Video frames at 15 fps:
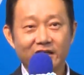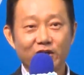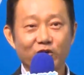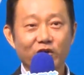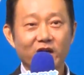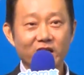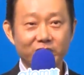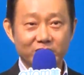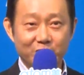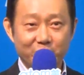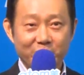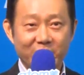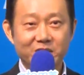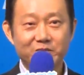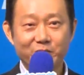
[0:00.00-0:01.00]
arrives at
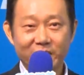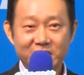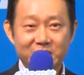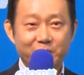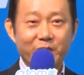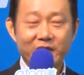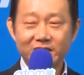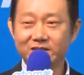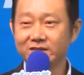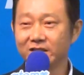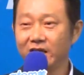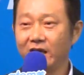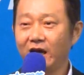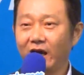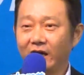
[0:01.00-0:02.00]
my space,
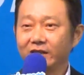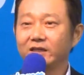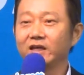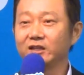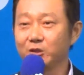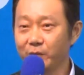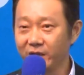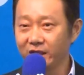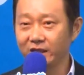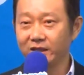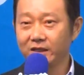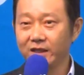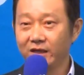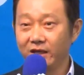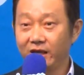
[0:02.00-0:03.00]
I take the money.
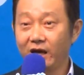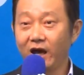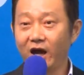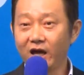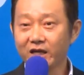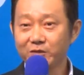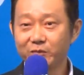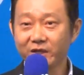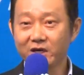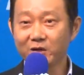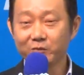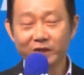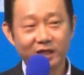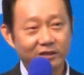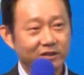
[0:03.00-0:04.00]
I
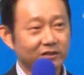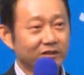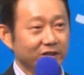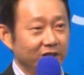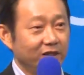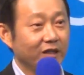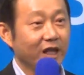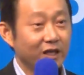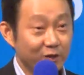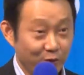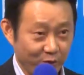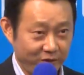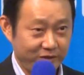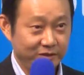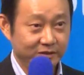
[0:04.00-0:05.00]
become like a
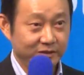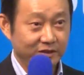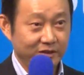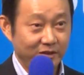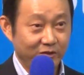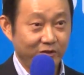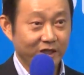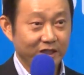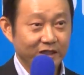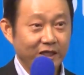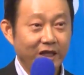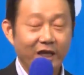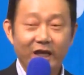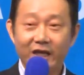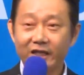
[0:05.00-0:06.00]
landlord, right?
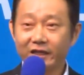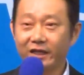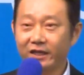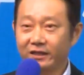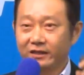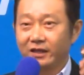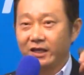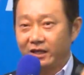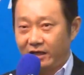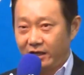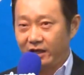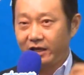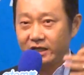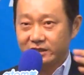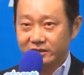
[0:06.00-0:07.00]
And then
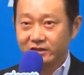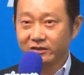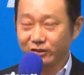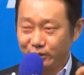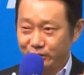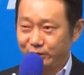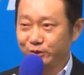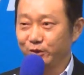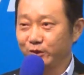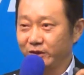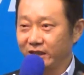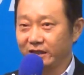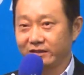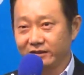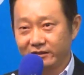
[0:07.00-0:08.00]
as
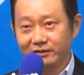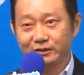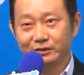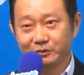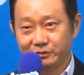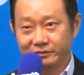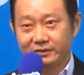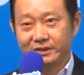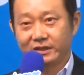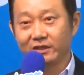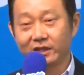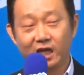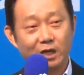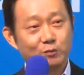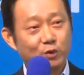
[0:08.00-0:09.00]
the
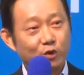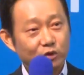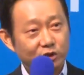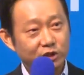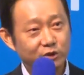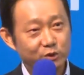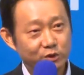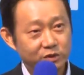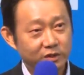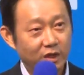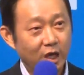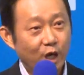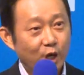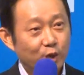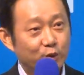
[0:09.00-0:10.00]
game continues,
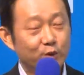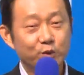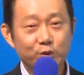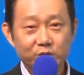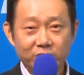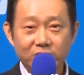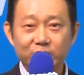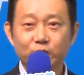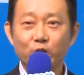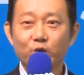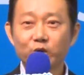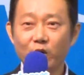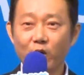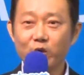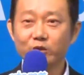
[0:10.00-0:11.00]
who
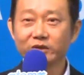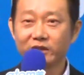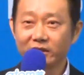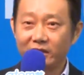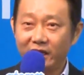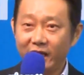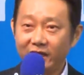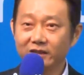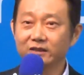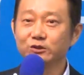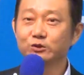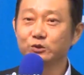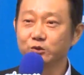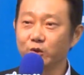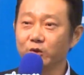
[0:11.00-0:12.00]
don't own the land,
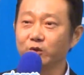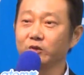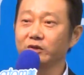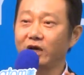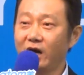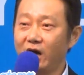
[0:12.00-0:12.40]
who don't own the